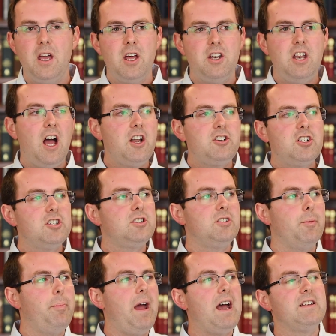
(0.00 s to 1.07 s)
Not just
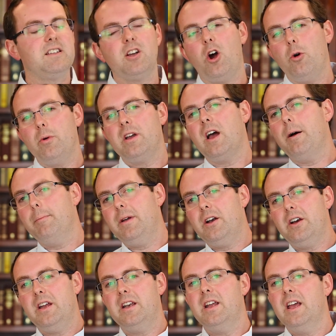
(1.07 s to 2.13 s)
the past, like, we got
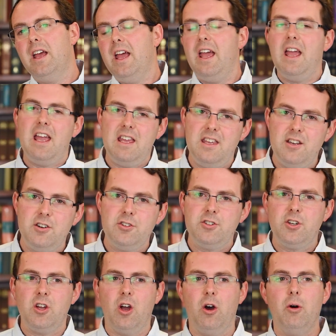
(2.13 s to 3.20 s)
married 8 years
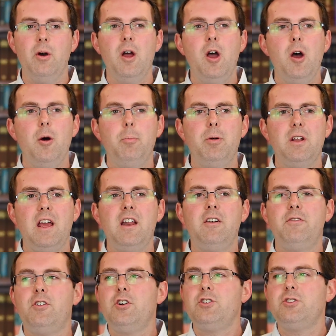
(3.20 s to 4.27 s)
ago, but
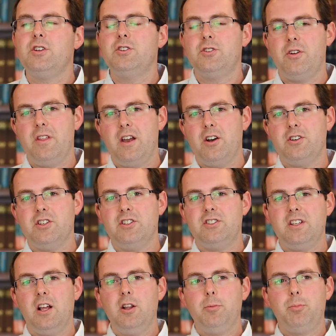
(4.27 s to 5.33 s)
anniversaries are there to
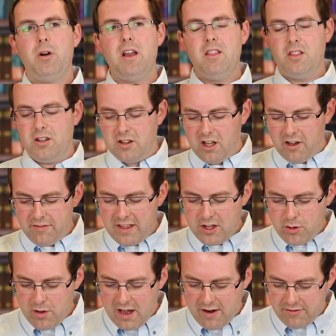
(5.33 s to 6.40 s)
celebrate the love that
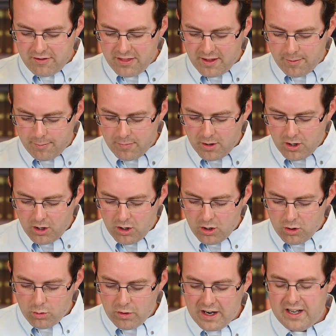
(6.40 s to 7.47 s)
you have for them
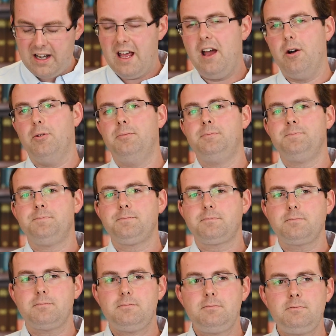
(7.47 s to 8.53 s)
right now.
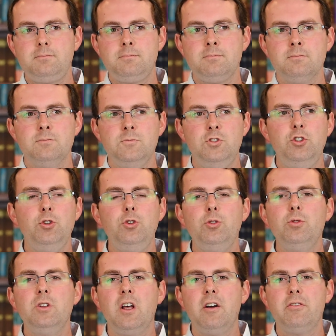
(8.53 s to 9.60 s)
Do
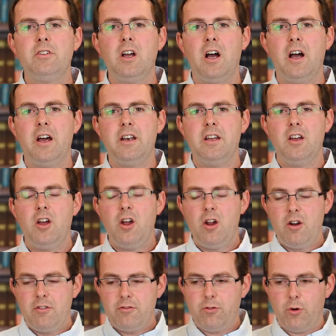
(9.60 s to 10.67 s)
you love God
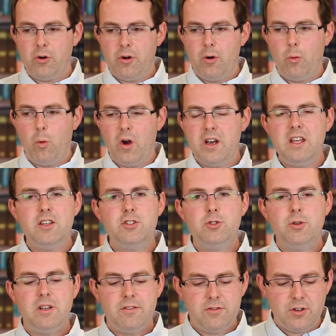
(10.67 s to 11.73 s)
for what He is
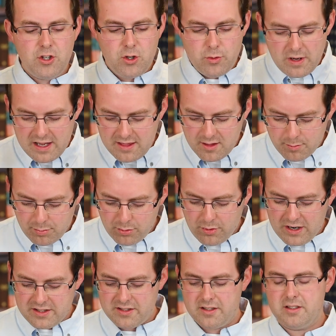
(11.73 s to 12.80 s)
doing for you in the
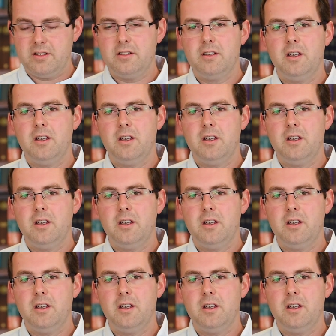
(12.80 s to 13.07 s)
present?